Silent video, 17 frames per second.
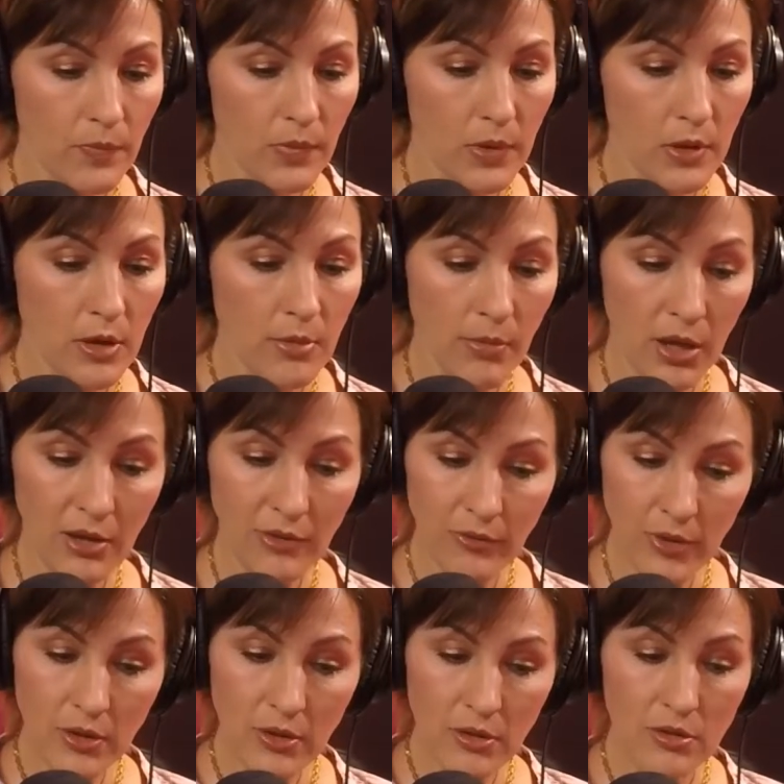You might
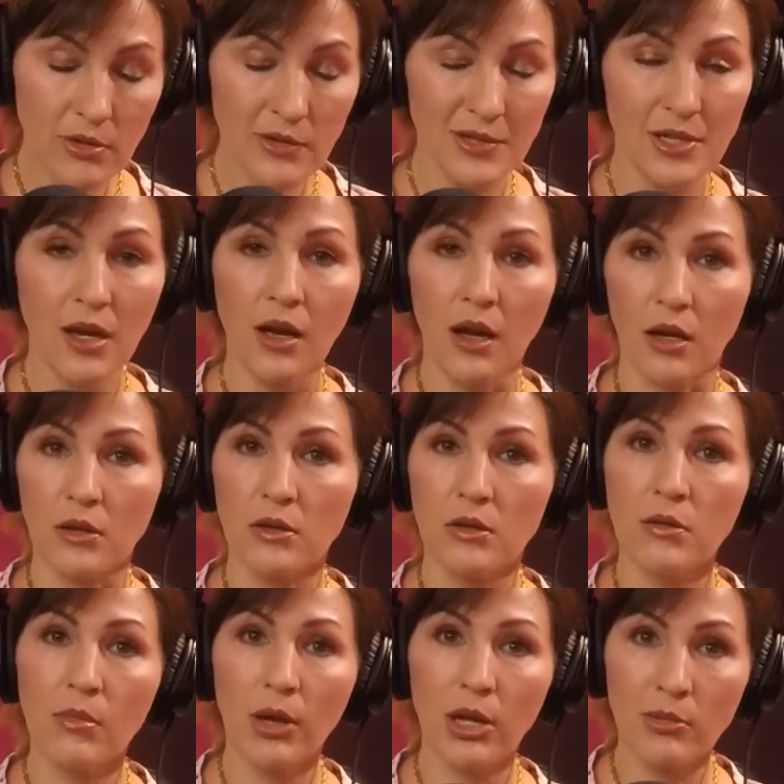feel a little stuck.
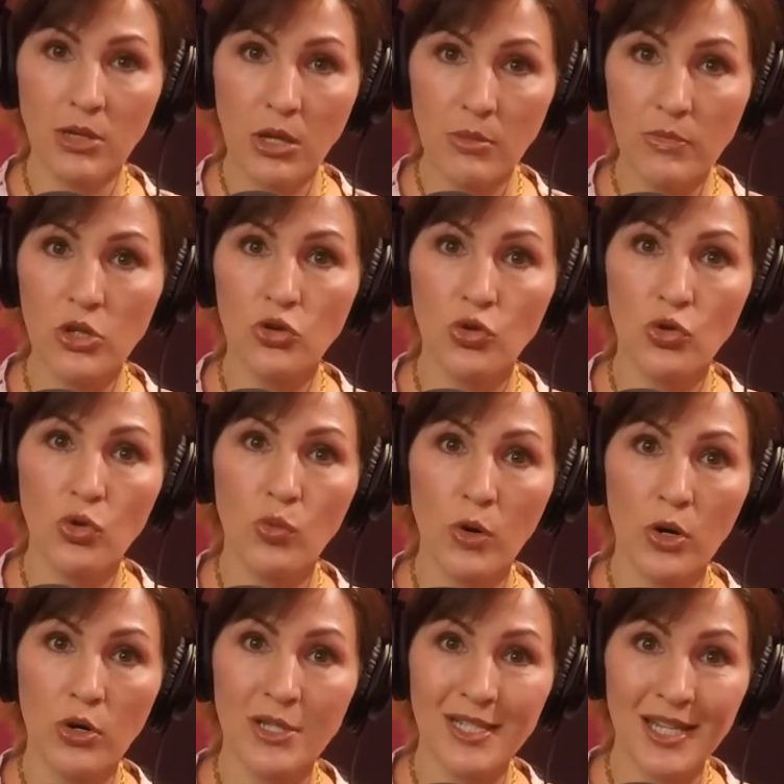You might not be sure
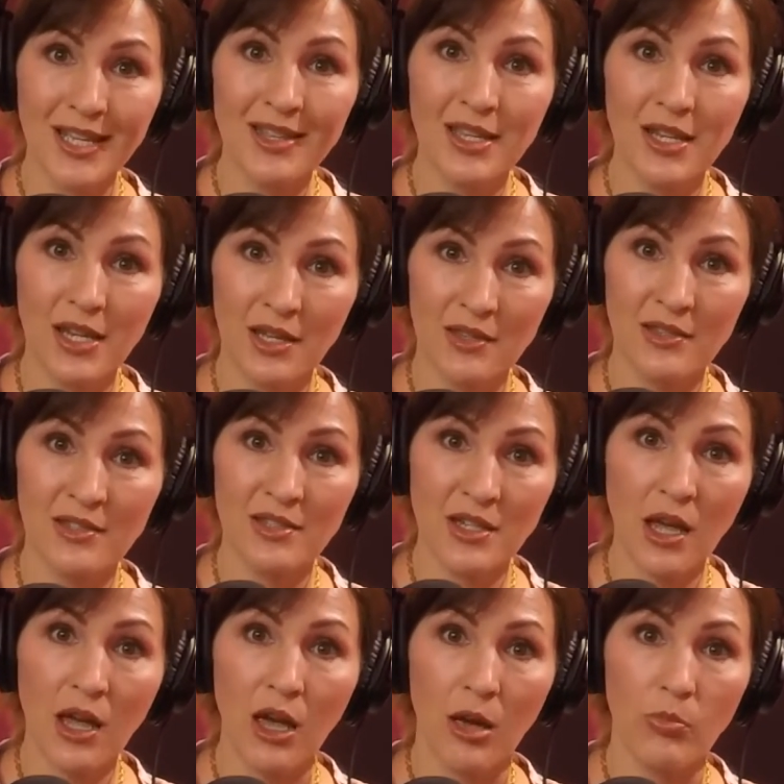where to take the next
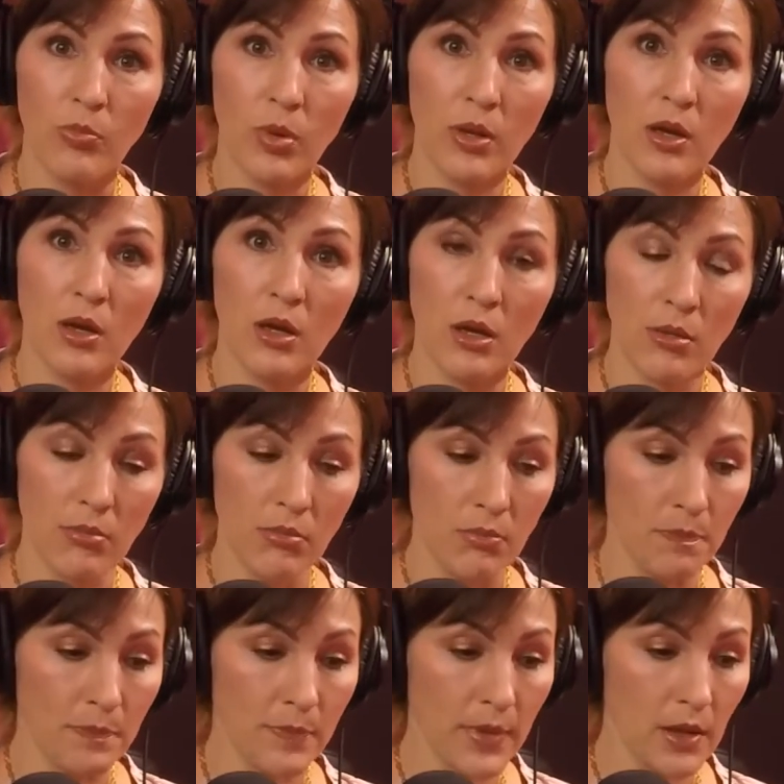step.
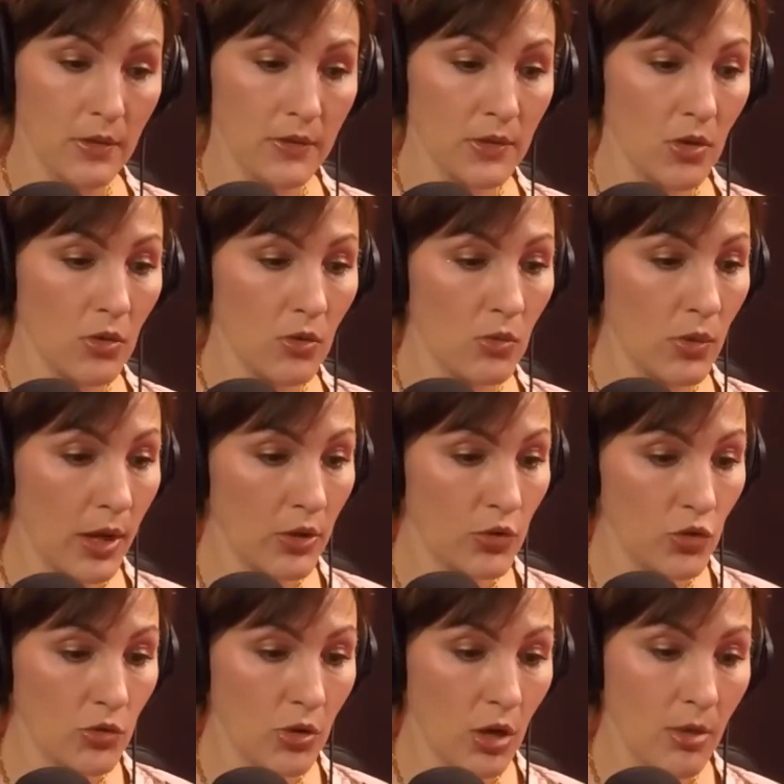So
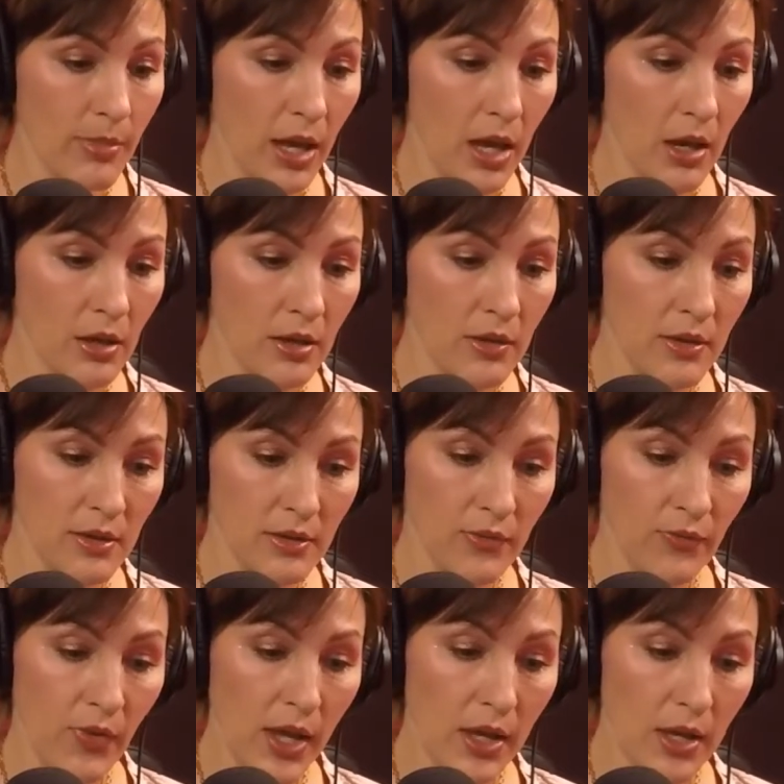as you come out of this
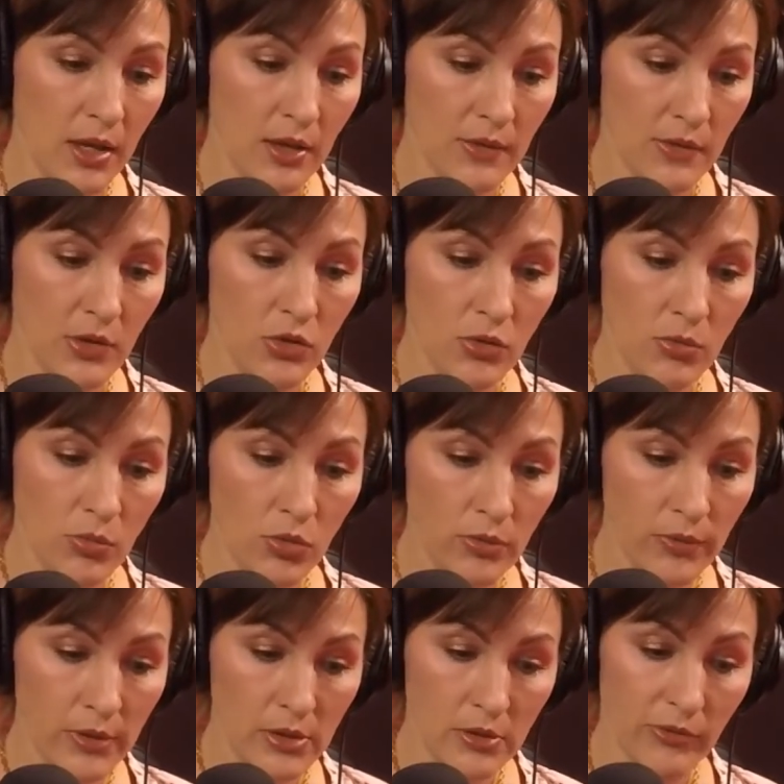phase and you
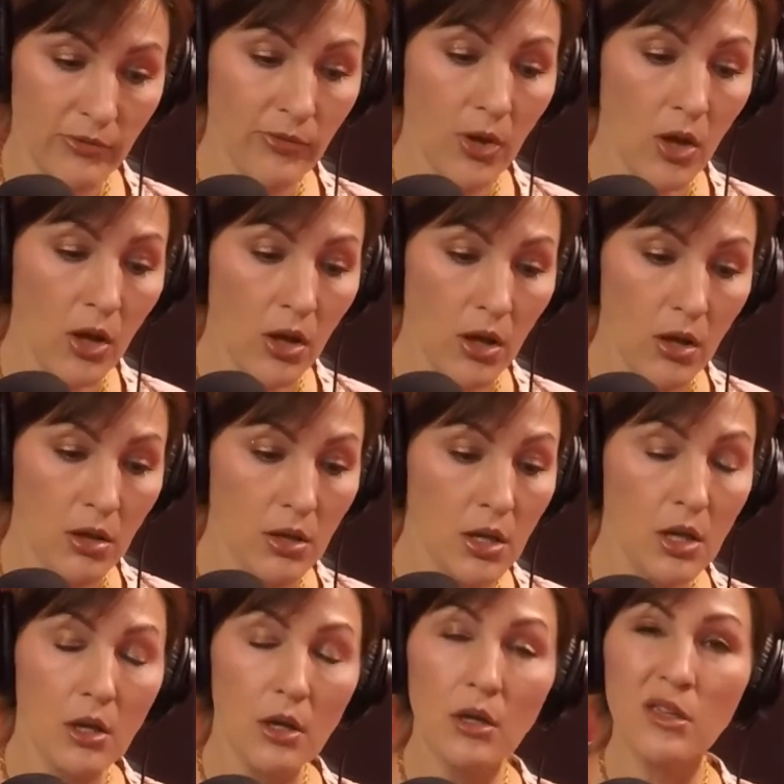move into fall,
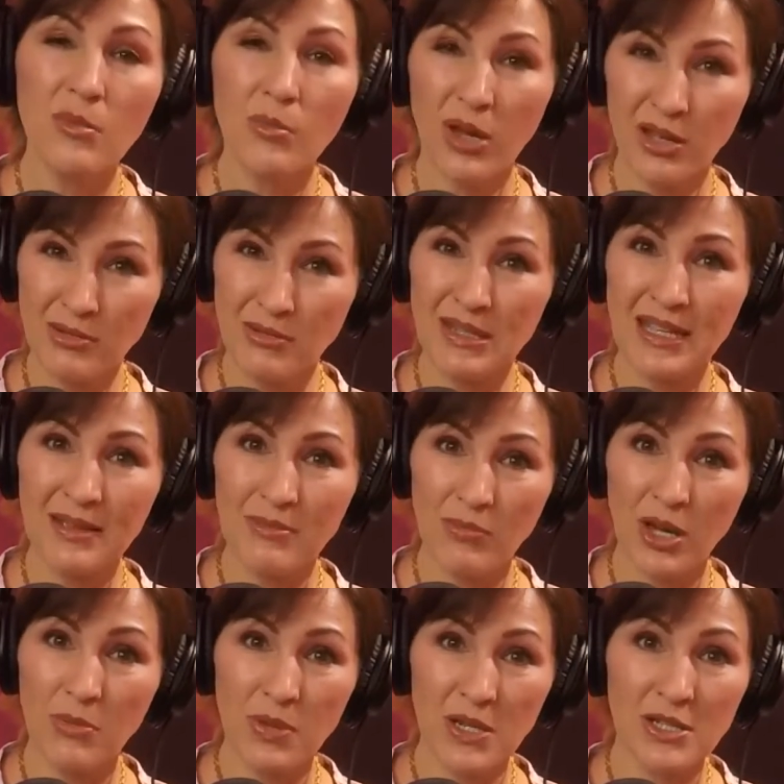it
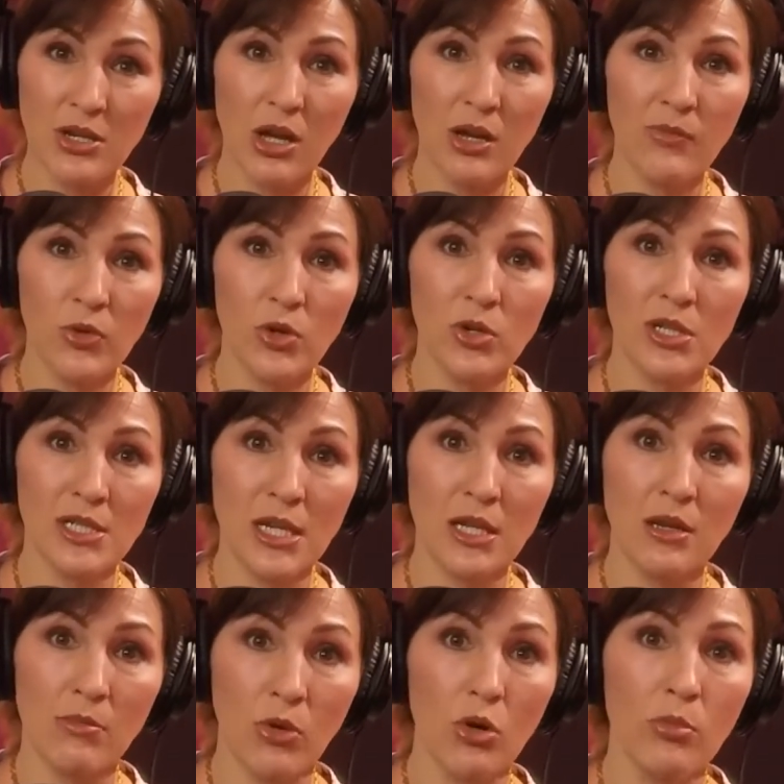might be time for you to
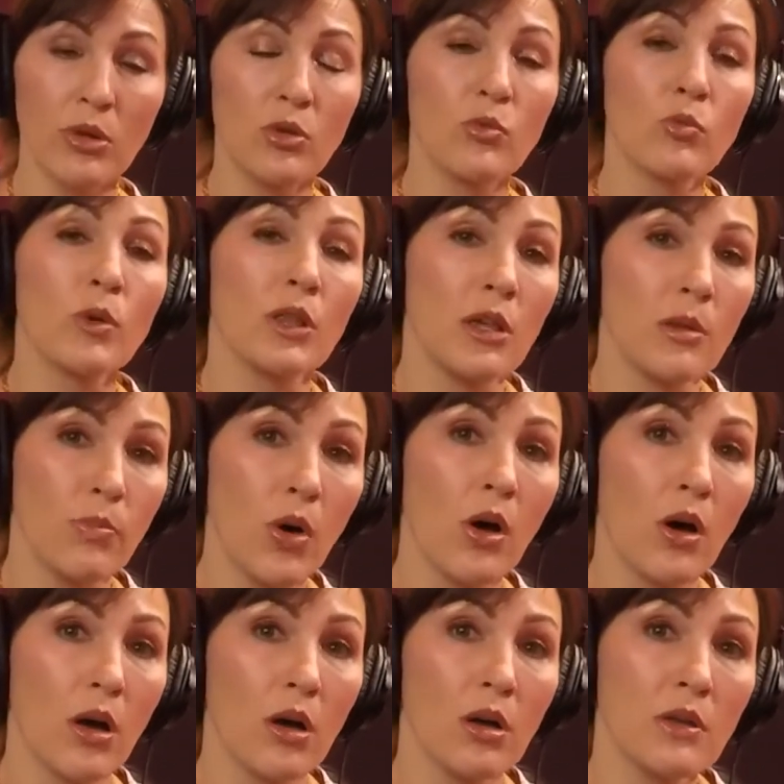take a moment and really
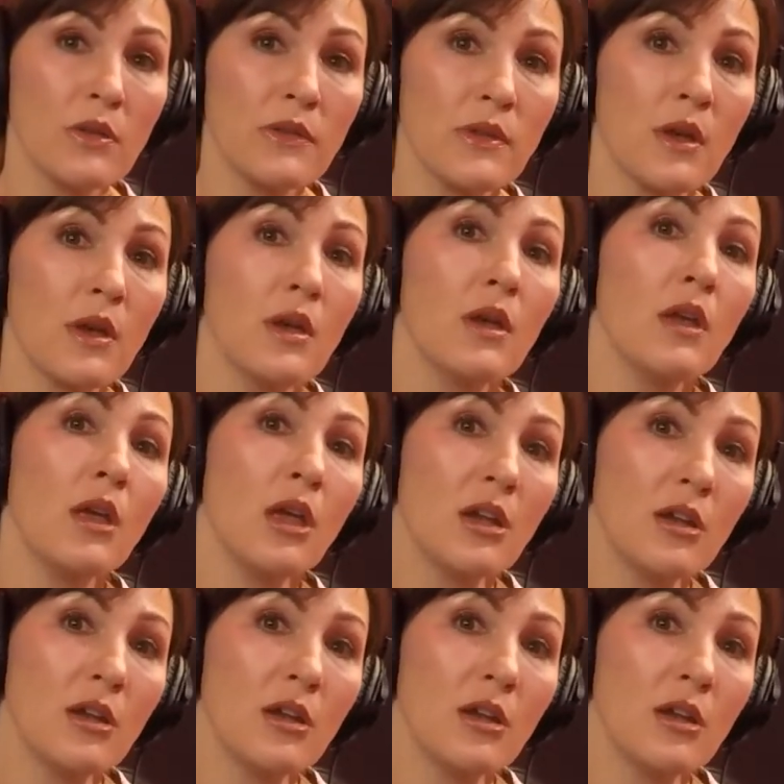pause and